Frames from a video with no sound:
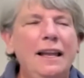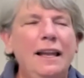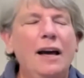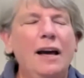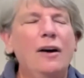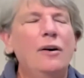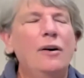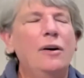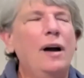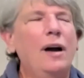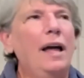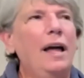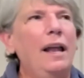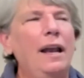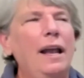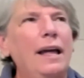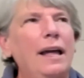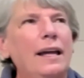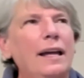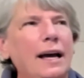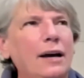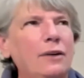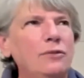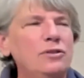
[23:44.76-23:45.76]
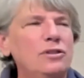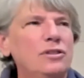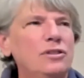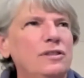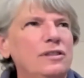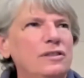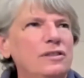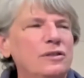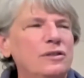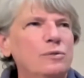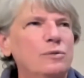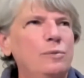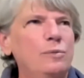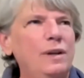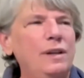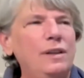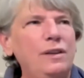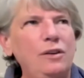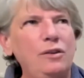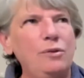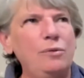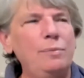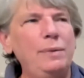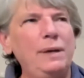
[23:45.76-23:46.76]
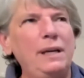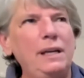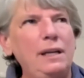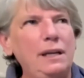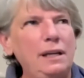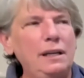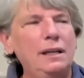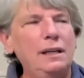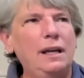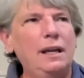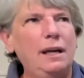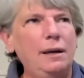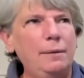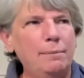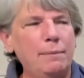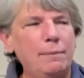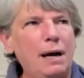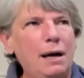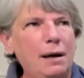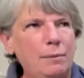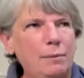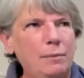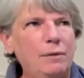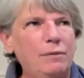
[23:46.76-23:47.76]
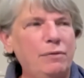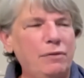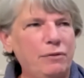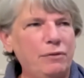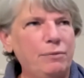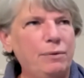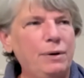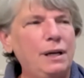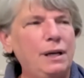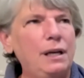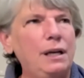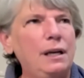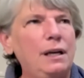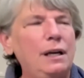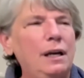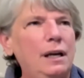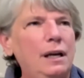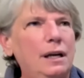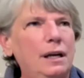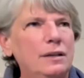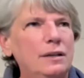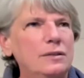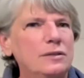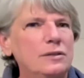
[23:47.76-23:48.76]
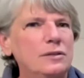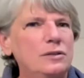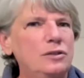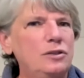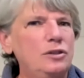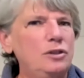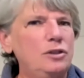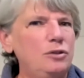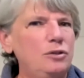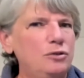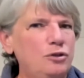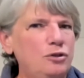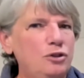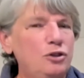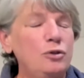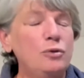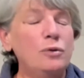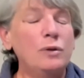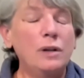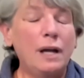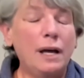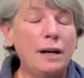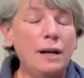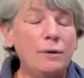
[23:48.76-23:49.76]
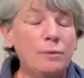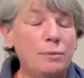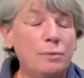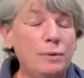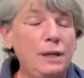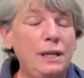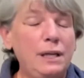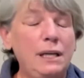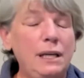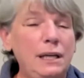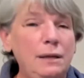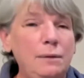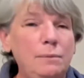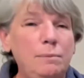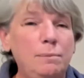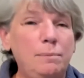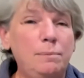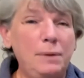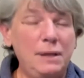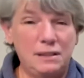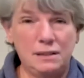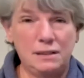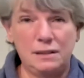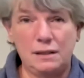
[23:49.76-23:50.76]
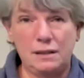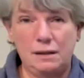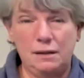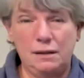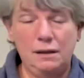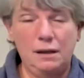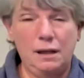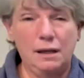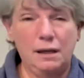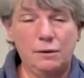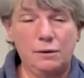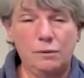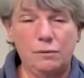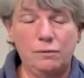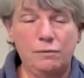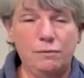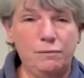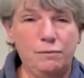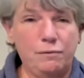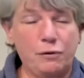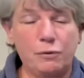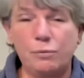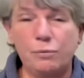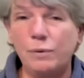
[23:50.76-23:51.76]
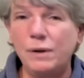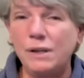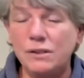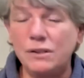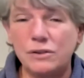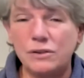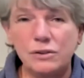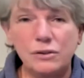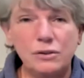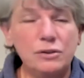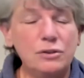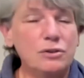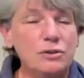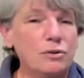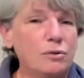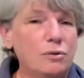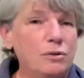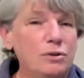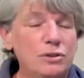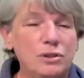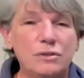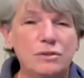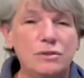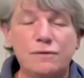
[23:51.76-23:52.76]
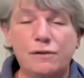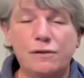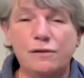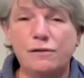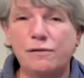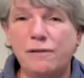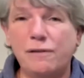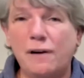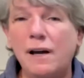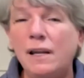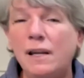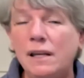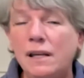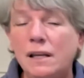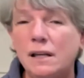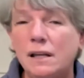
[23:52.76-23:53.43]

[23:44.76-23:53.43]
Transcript: now, and I couch this with you being a mom of 3, do you do a lot of reading like for research or just for fun?